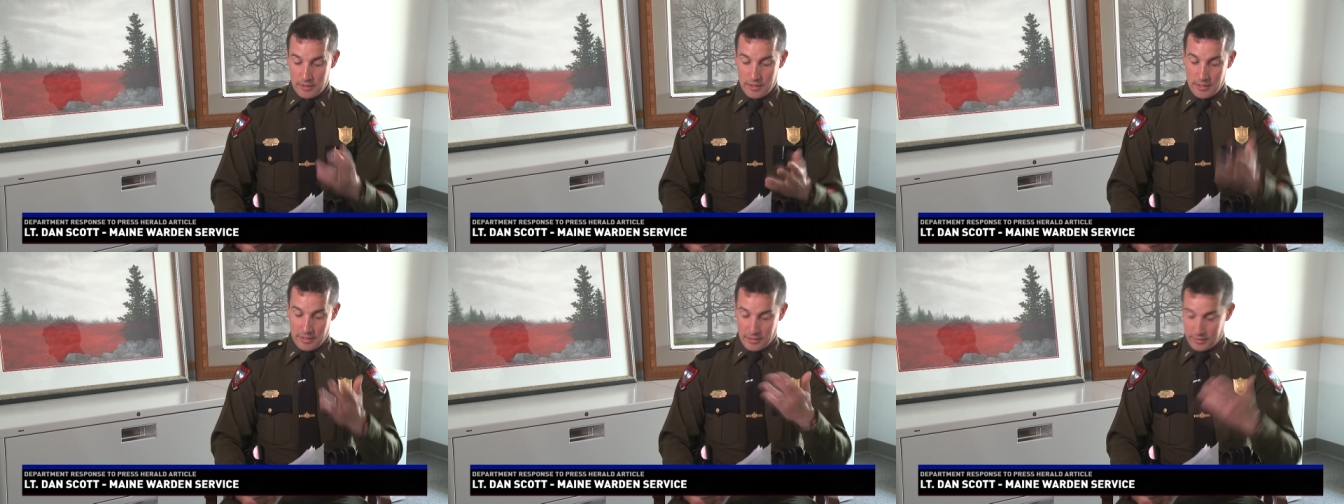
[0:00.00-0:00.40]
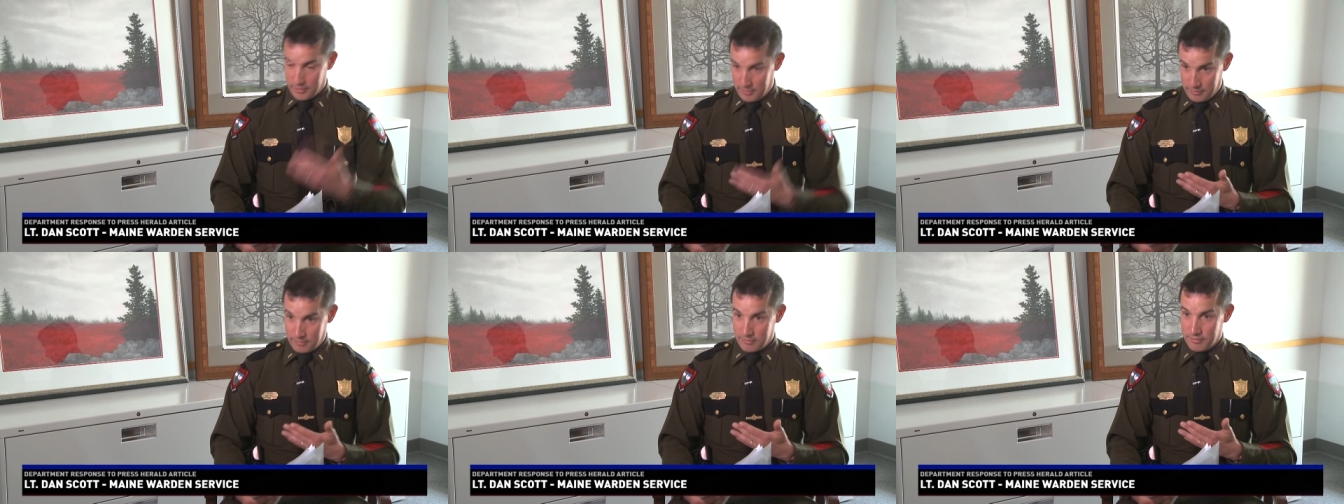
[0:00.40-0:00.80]
and I
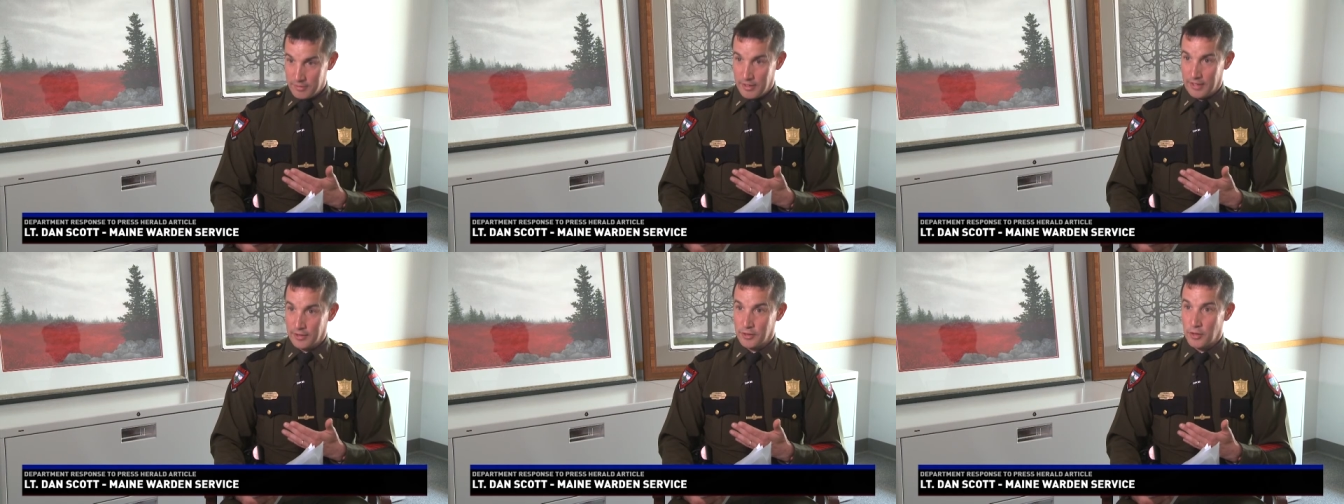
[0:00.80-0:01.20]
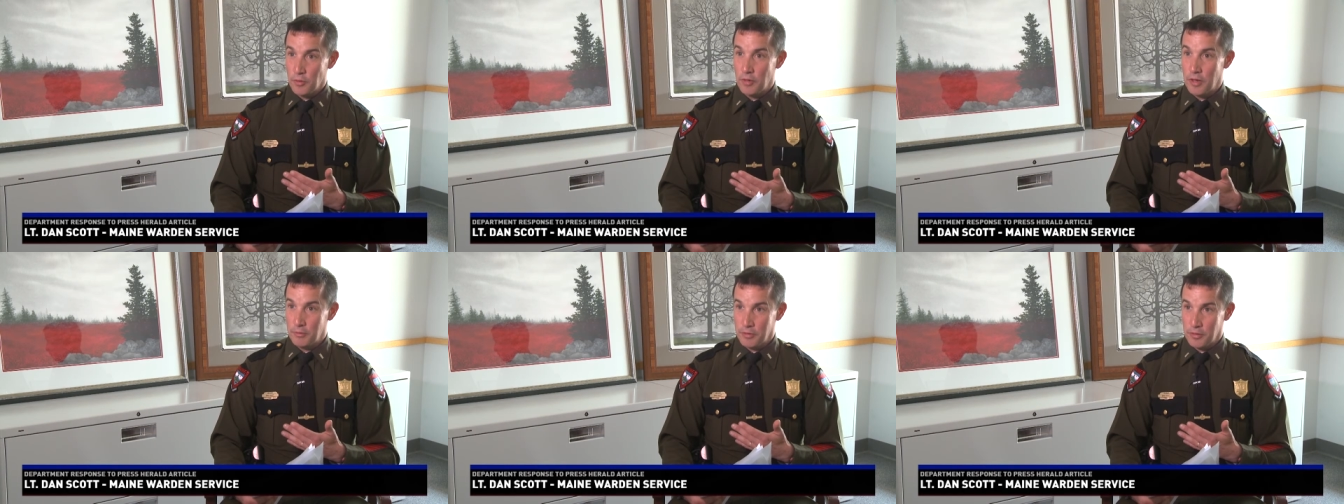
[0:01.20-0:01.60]
could I could go
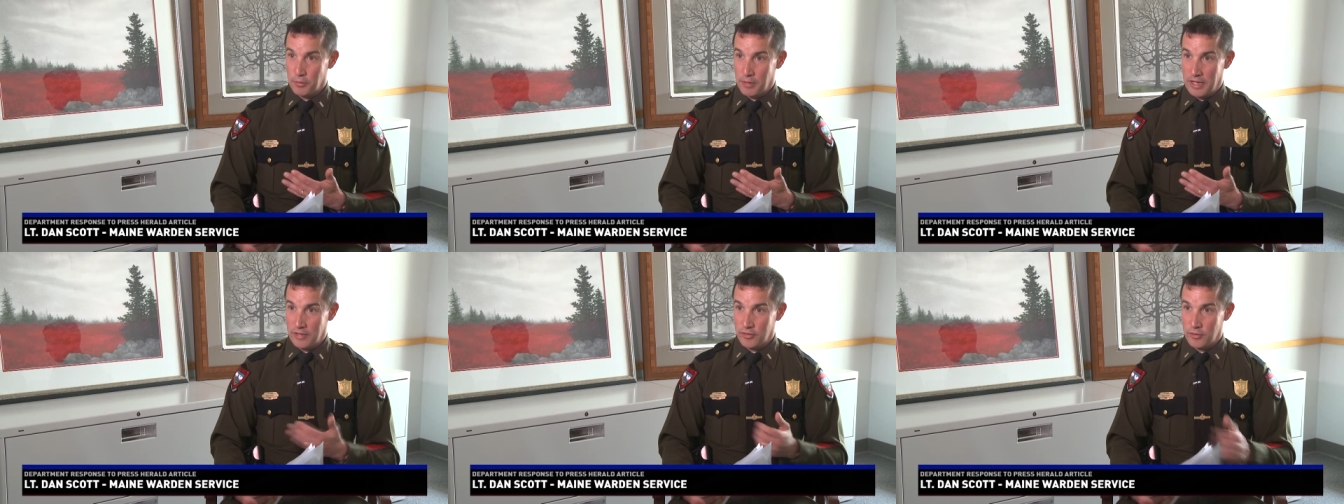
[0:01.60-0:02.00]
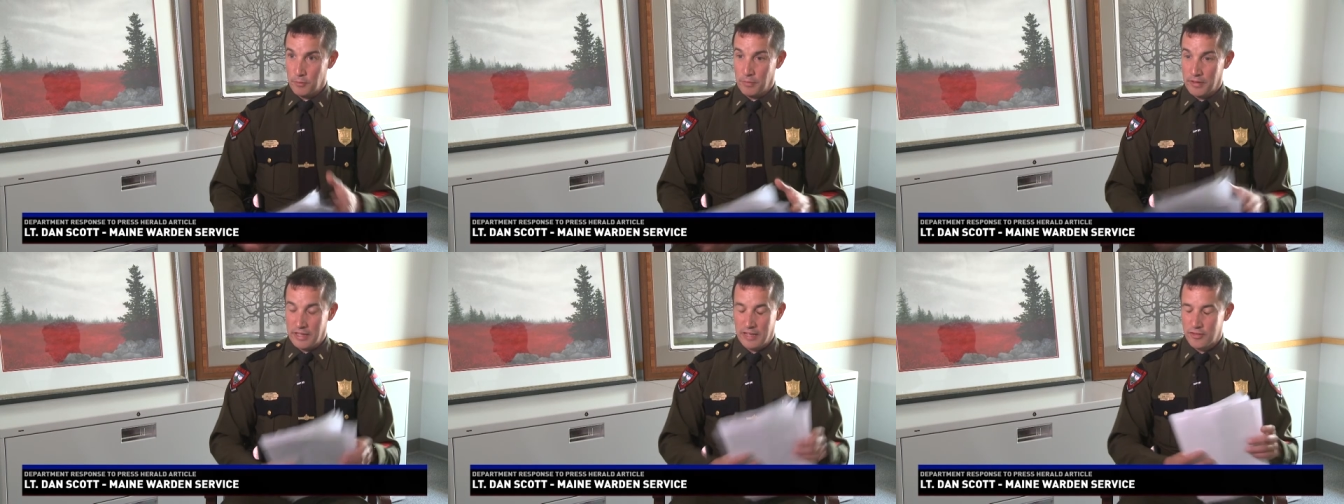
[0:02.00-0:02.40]
on with the rest.
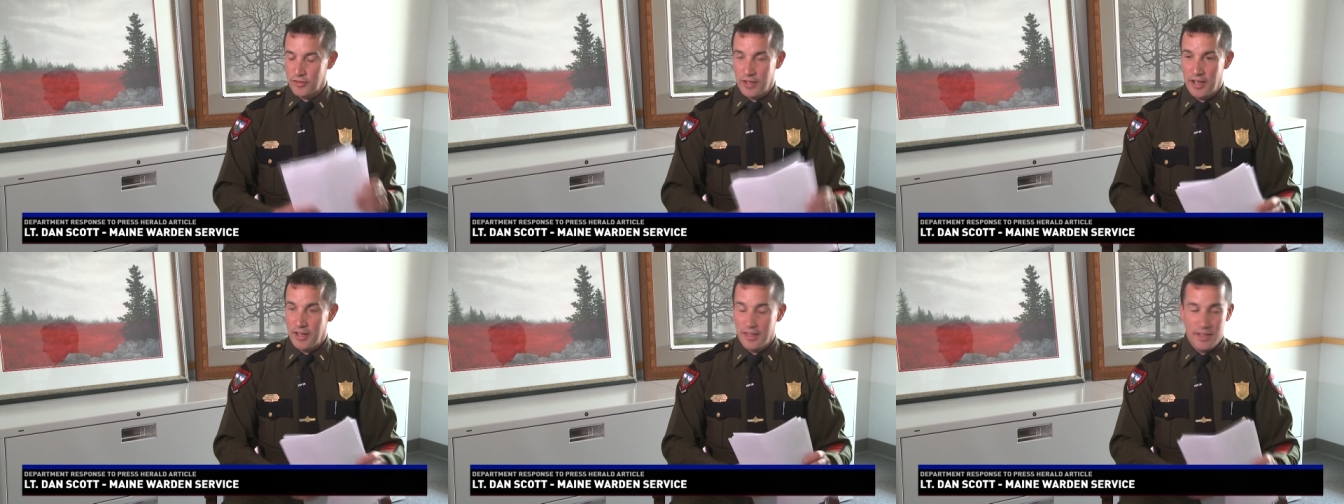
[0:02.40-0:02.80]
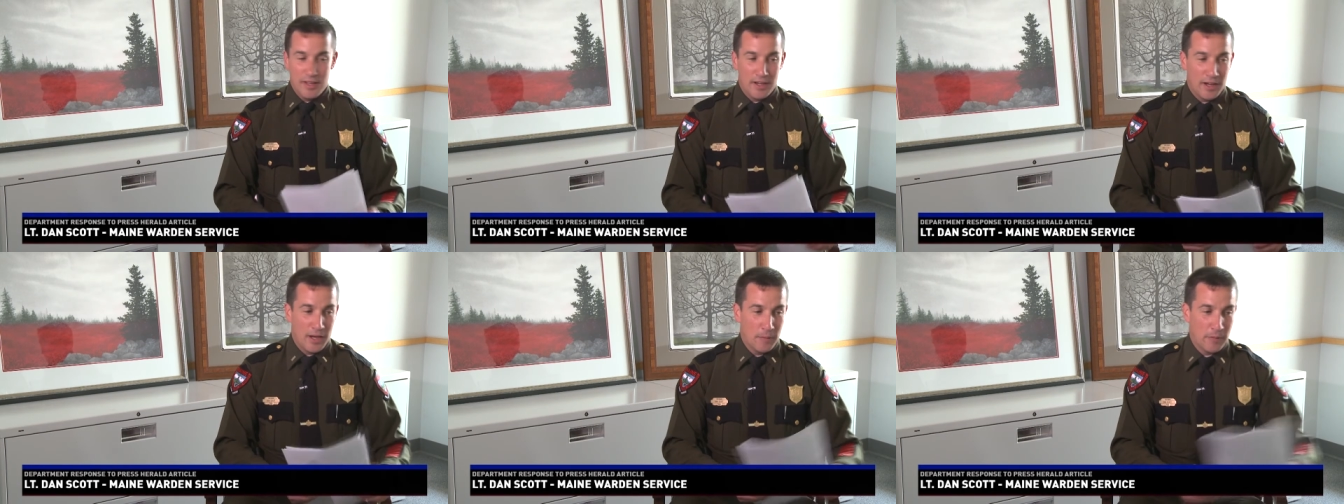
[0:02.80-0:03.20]
But that's not
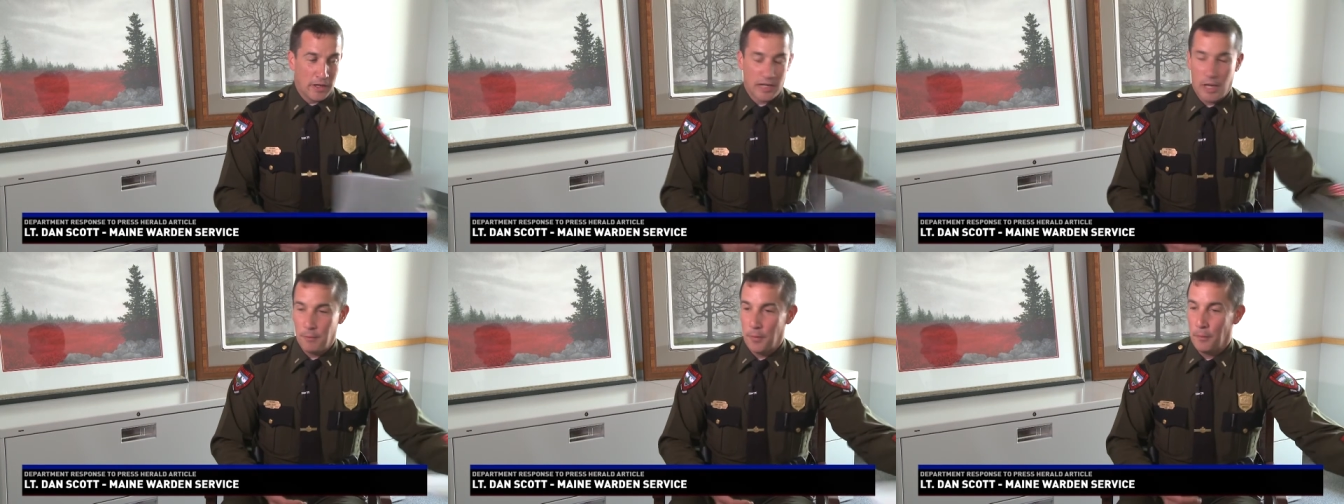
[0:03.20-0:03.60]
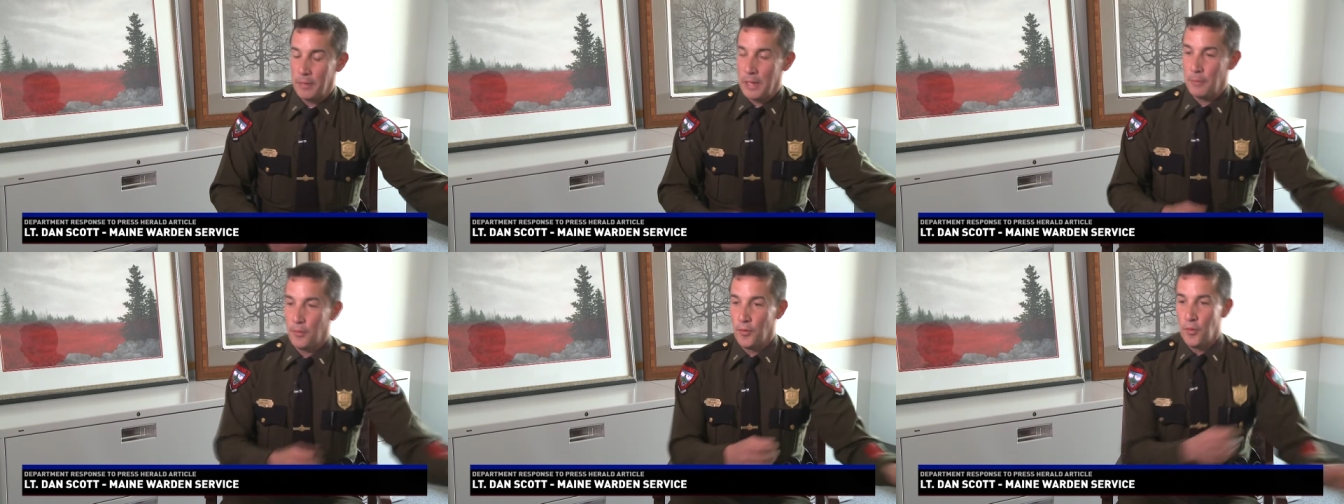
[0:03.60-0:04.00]
um, a couple
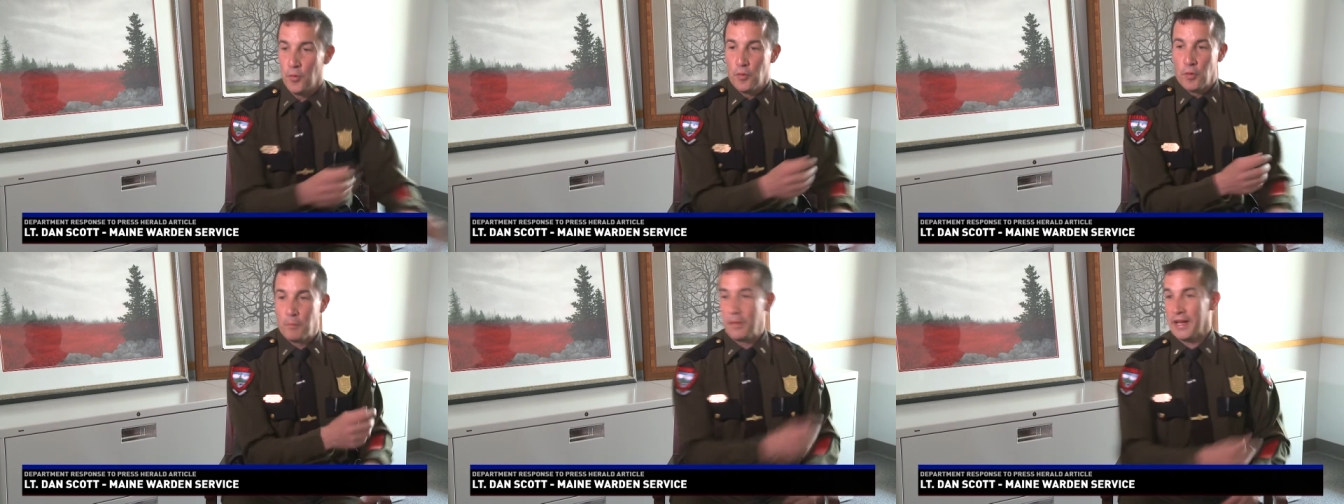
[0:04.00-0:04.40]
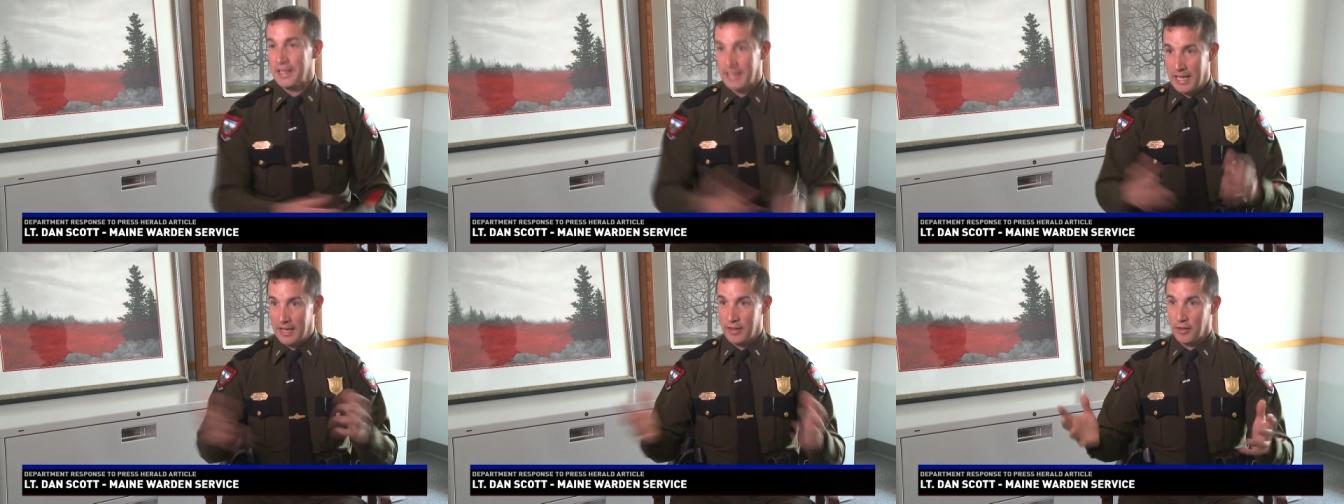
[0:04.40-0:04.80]
people who were picked
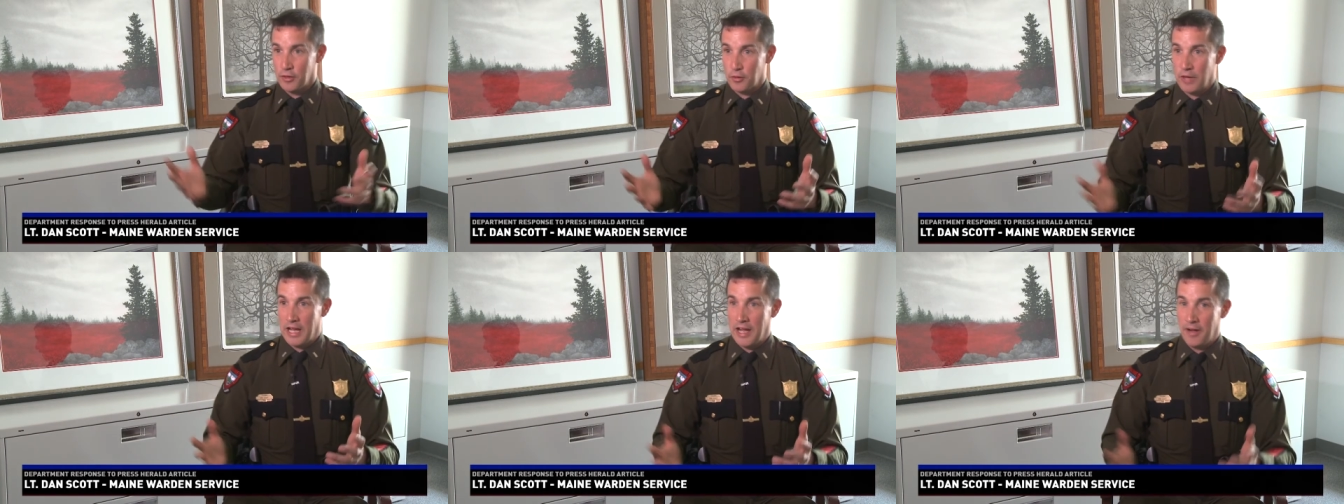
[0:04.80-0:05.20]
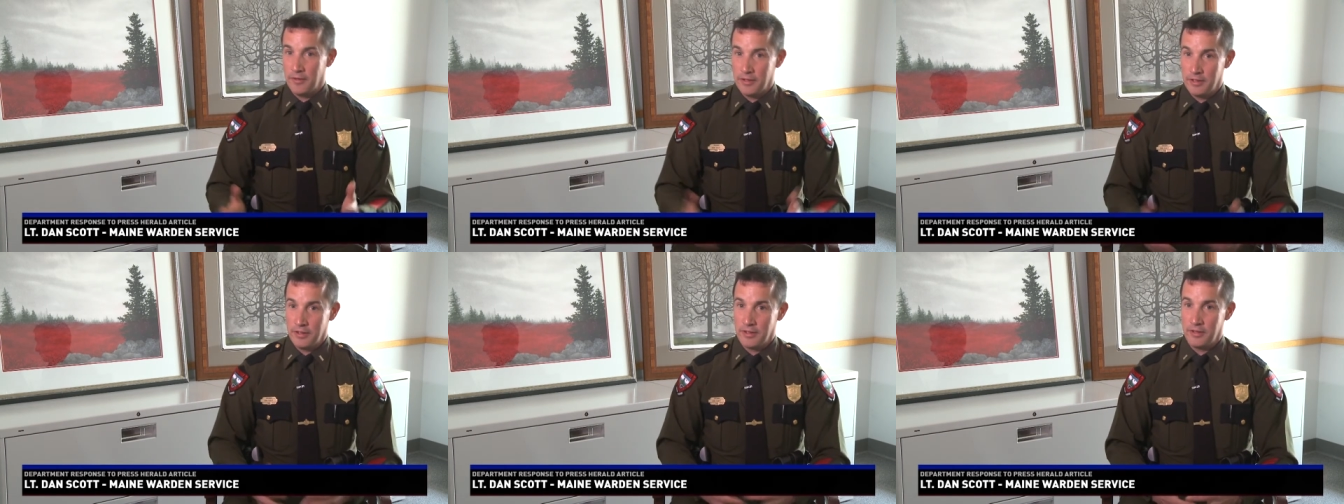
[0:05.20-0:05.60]
out of the crowd
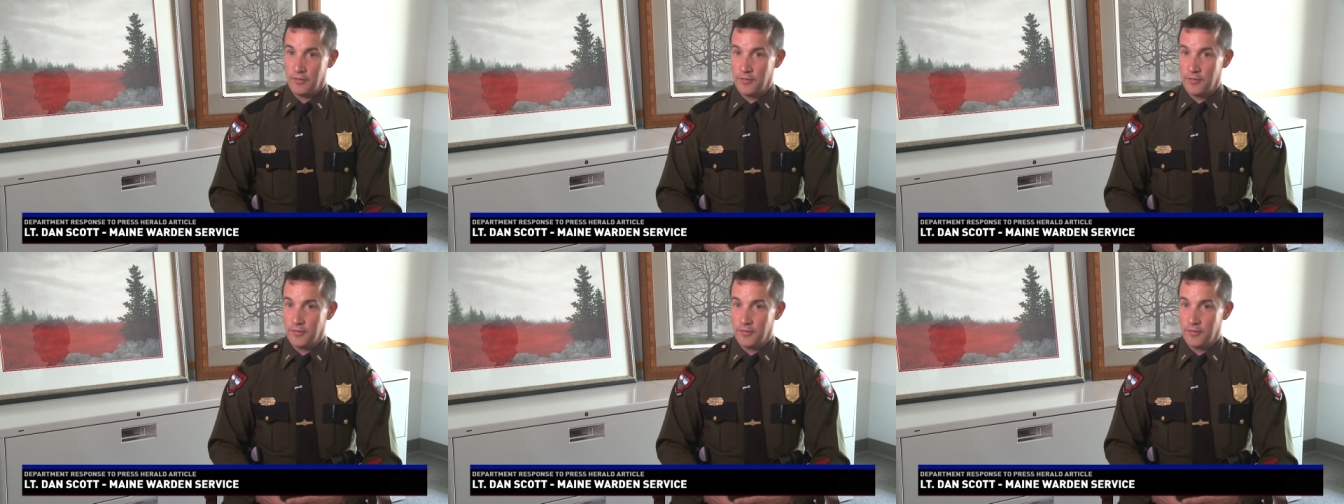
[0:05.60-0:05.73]
and it